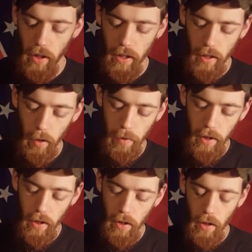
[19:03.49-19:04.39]
this helps
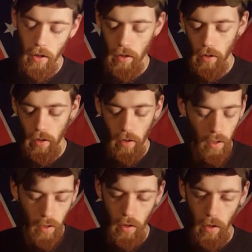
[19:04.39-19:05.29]
is
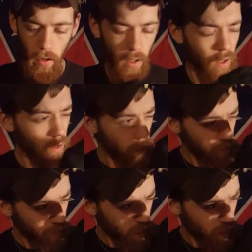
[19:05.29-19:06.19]

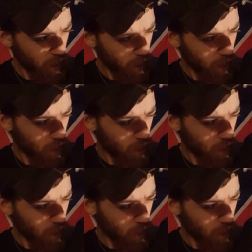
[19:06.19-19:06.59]
keep any